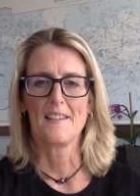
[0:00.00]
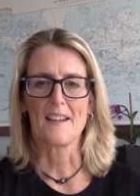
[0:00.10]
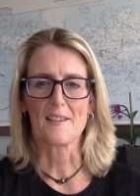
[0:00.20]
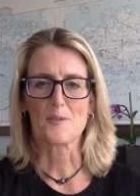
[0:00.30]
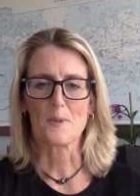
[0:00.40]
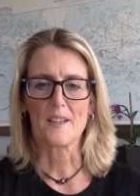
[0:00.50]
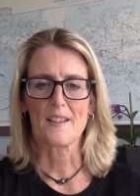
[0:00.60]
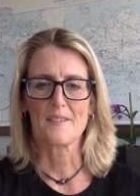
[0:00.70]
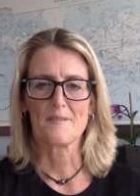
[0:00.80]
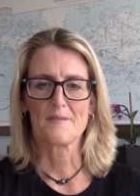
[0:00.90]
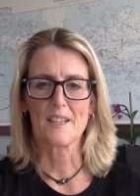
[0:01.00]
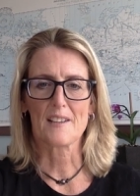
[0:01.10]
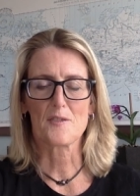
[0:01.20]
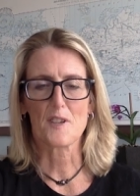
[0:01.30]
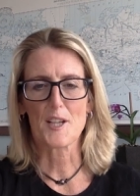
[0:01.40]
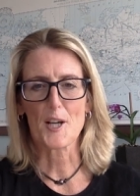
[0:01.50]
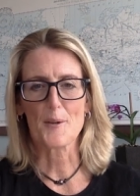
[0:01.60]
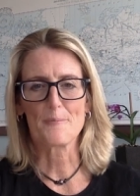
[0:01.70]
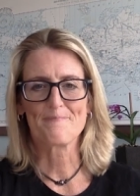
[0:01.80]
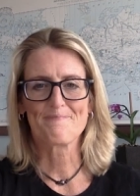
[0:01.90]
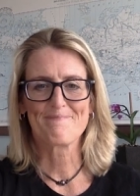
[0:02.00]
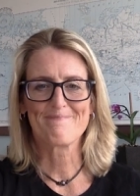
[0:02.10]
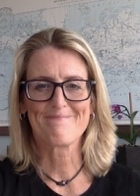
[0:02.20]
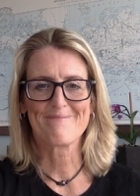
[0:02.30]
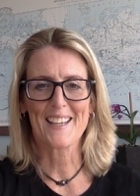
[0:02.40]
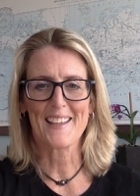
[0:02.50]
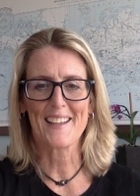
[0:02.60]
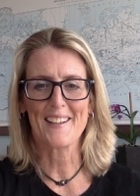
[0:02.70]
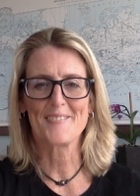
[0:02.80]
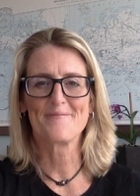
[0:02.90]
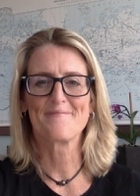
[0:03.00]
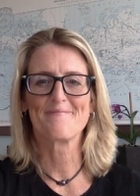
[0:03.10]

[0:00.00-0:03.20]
next week, next video. Take care.